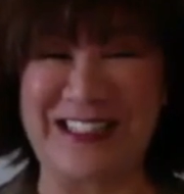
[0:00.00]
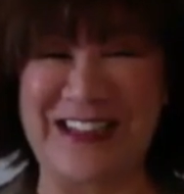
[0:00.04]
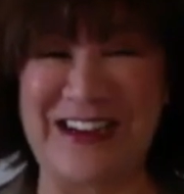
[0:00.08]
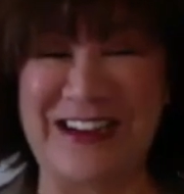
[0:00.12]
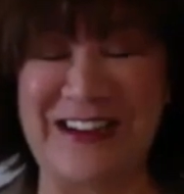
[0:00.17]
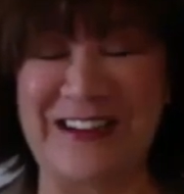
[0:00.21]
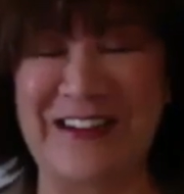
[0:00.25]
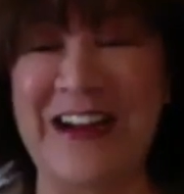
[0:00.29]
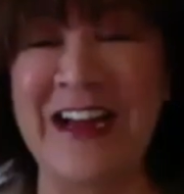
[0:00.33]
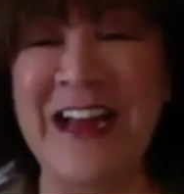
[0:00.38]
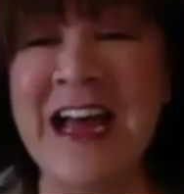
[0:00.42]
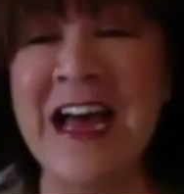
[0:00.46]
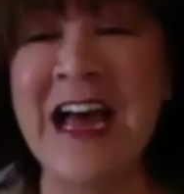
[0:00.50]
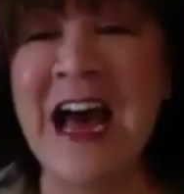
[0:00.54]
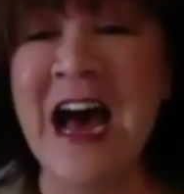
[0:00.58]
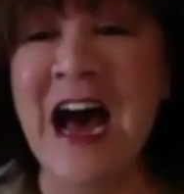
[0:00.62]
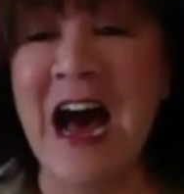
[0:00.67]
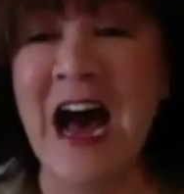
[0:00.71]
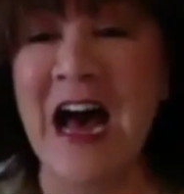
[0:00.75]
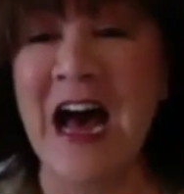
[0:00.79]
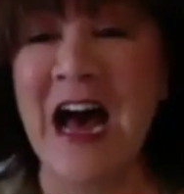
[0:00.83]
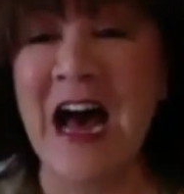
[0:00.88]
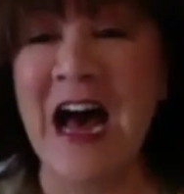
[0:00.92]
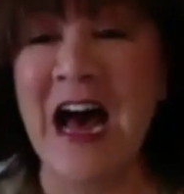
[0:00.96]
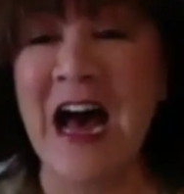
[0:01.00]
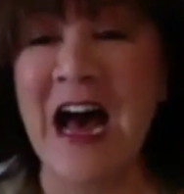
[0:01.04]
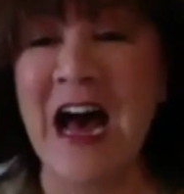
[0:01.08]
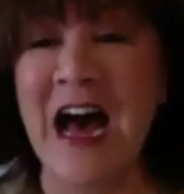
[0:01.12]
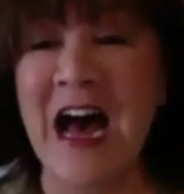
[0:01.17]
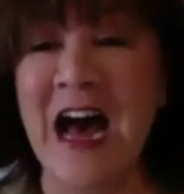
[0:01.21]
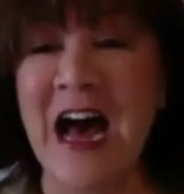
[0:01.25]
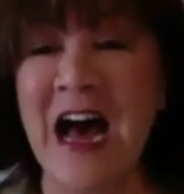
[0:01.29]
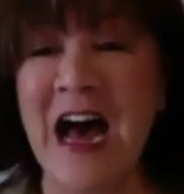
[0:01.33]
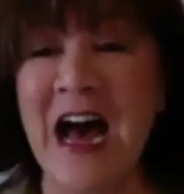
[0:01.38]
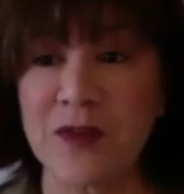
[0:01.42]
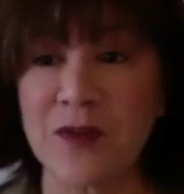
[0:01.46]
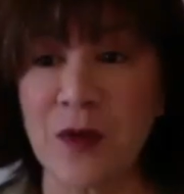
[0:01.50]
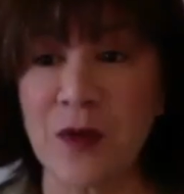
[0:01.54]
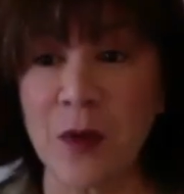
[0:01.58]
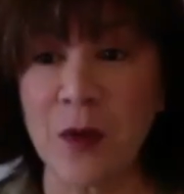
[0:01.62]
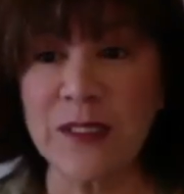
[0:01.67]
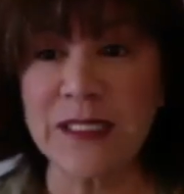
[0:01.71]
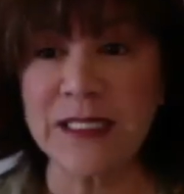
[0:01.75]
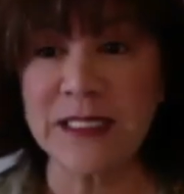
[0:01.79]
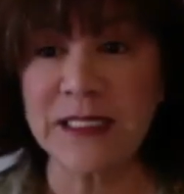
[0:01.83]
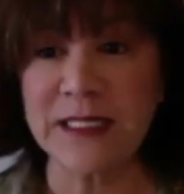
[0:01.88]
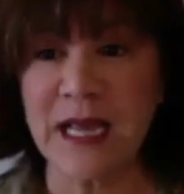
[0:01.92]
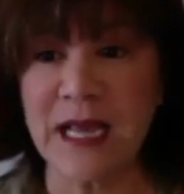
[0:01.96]
So I
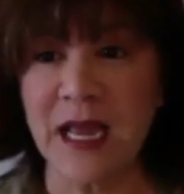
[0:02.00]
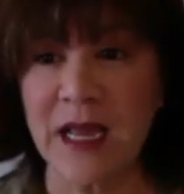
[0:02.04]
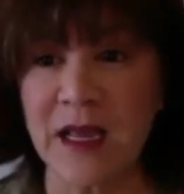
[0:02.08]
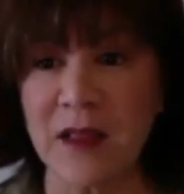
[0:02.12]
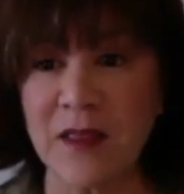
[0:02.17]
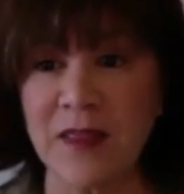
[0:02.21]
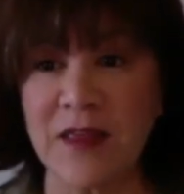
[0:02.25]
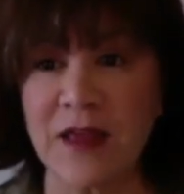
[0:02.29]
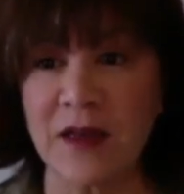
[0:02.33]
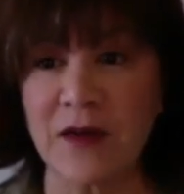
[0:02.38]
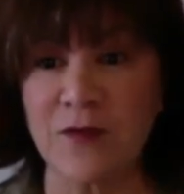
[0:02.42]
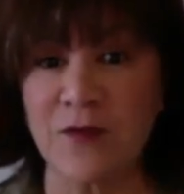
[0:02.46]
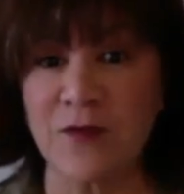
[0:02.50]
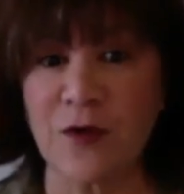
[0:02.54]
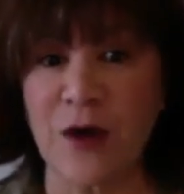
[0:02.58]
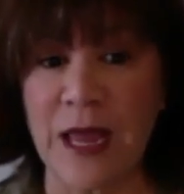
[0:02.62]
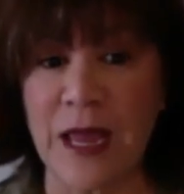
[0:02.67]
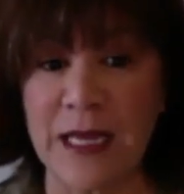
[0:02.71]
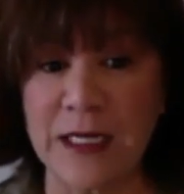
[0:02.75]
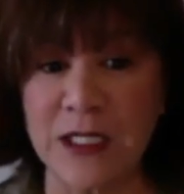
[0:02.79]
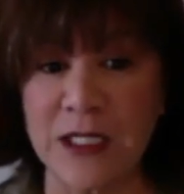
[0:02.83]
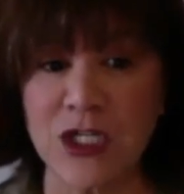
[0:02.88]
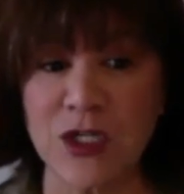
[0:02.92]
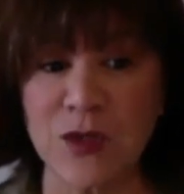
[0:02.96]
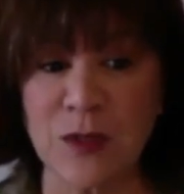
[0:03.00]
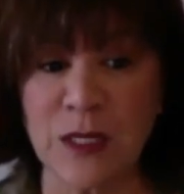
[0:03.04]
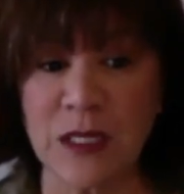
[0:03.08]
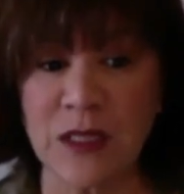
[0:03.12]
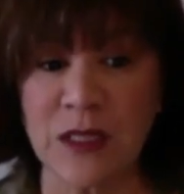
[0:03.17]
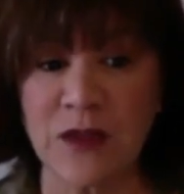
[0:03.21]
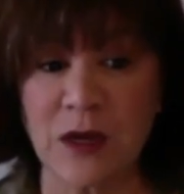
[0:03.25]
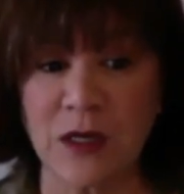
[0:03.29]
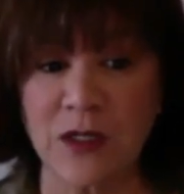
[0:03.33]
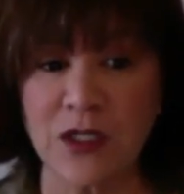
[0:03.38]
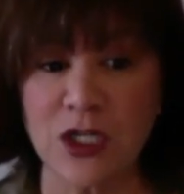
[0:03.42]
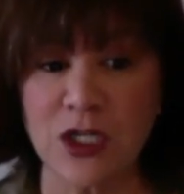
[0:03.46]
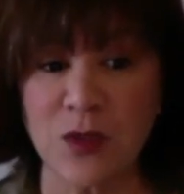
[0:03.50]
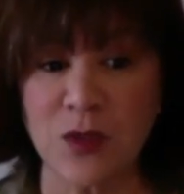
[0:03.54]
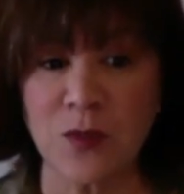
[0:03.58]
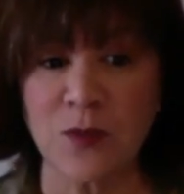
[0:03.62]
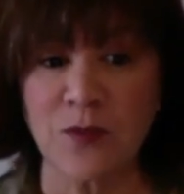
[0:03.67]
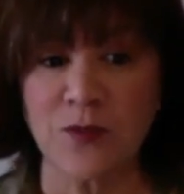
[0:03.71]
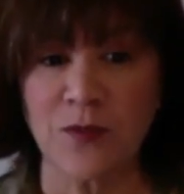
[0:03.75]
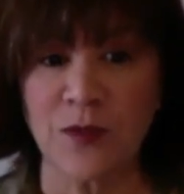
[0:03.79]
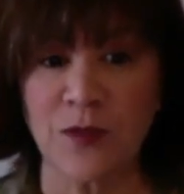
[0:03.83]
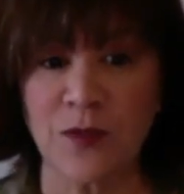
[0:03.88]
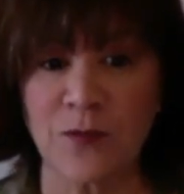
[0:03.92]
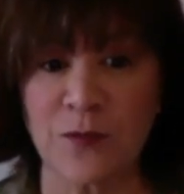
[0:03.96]
would say that for entering the
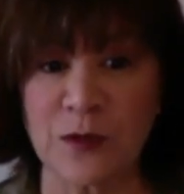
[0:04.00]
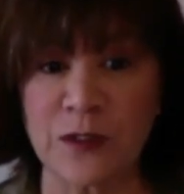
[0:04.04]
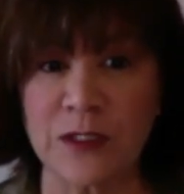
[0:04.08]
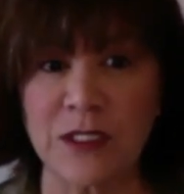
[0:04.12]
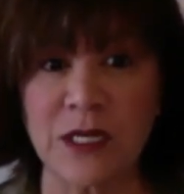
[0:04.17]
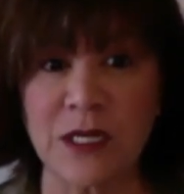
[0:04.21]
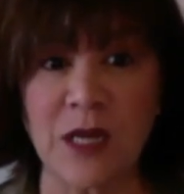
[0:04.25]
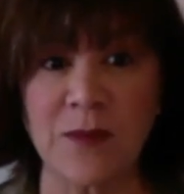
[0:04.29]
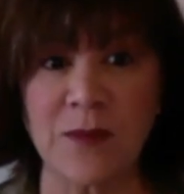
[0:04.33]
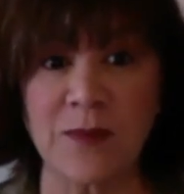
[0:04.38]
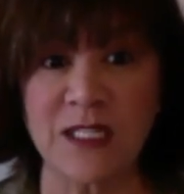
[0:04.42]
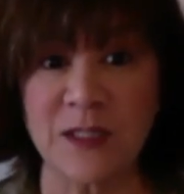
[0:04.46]
audition for the first time,